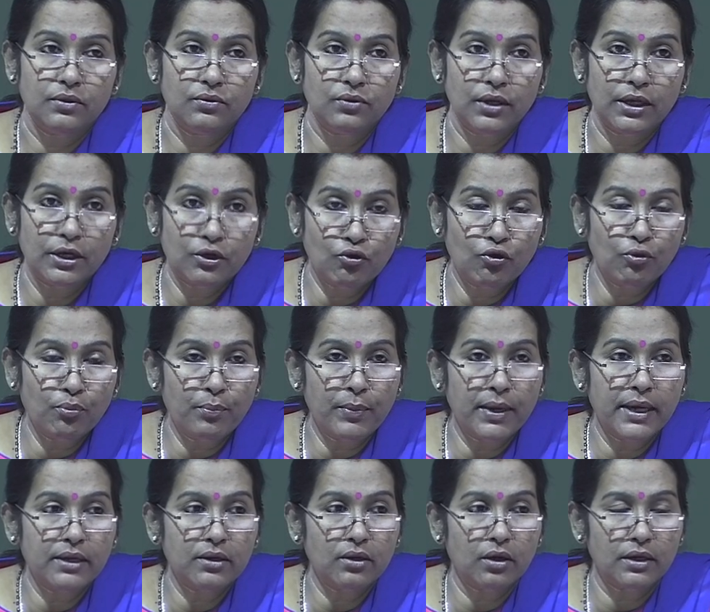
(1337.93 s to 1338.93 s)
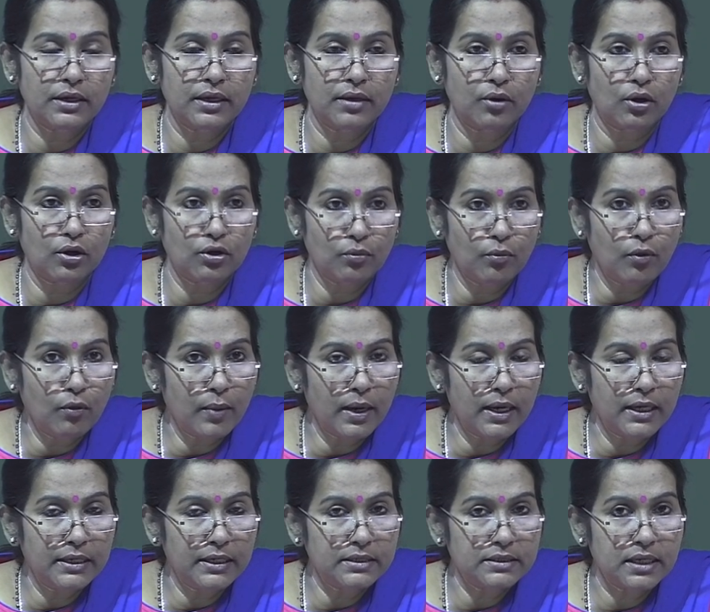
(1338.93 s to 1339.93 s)
equipment, or a
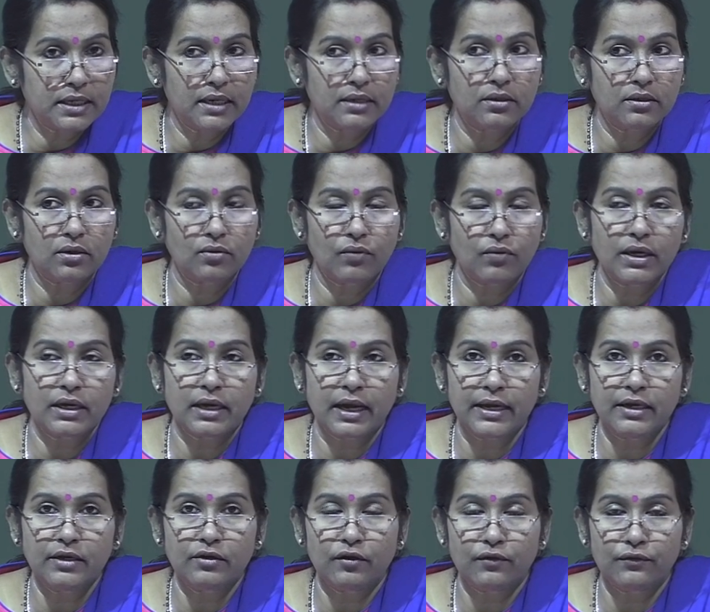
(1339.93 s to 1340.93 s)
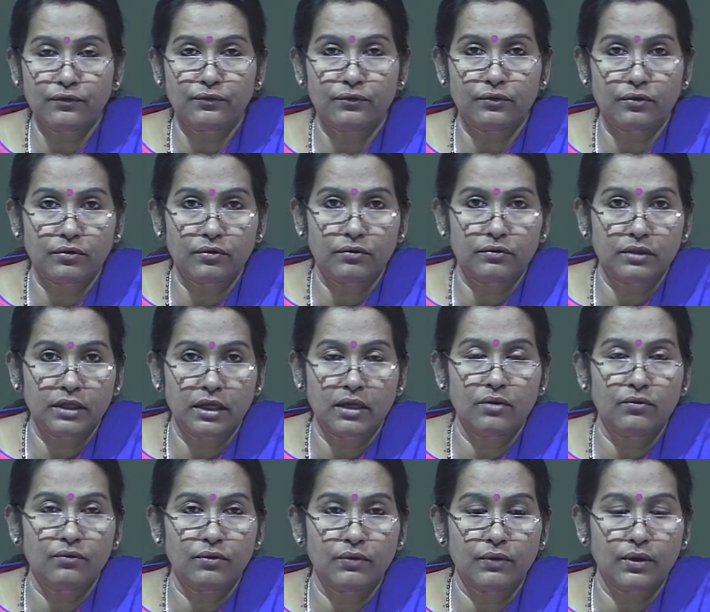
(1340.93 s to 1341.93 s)
automobile design, or what kind of
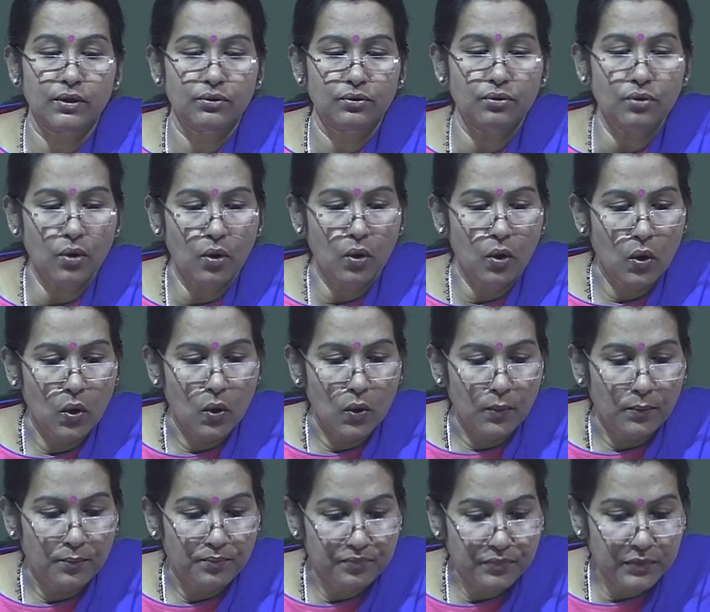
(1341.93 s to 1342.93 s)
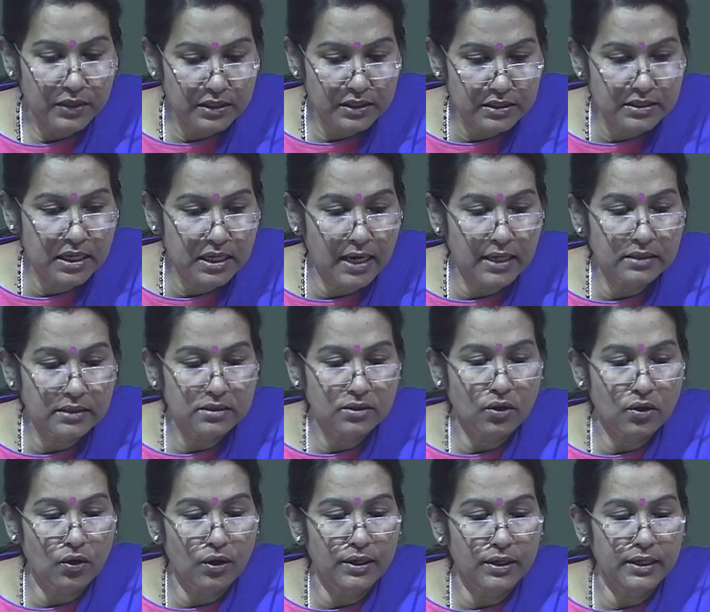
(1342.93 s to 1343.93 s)
thing we want to design. The
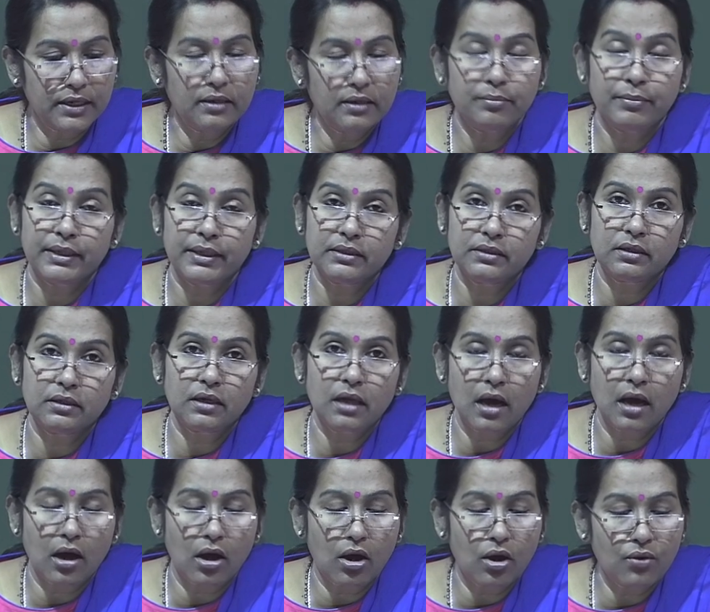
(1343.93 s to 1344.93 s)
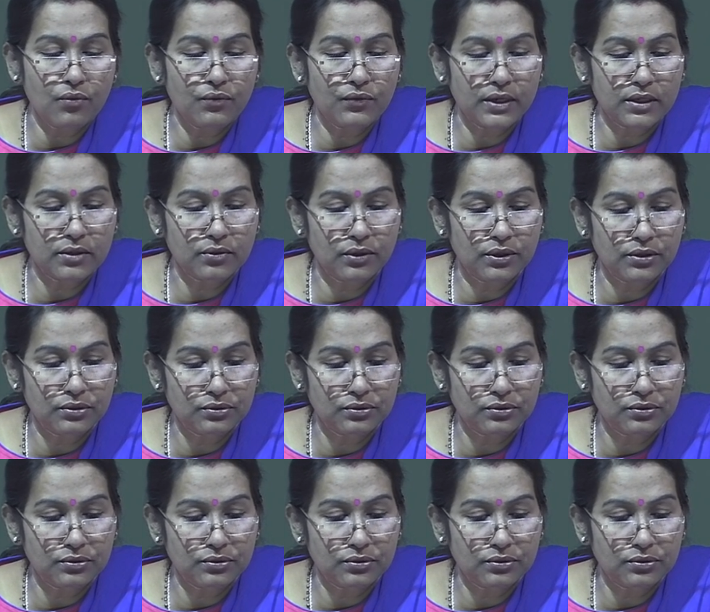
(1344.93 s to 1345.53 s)
content, method, how we are going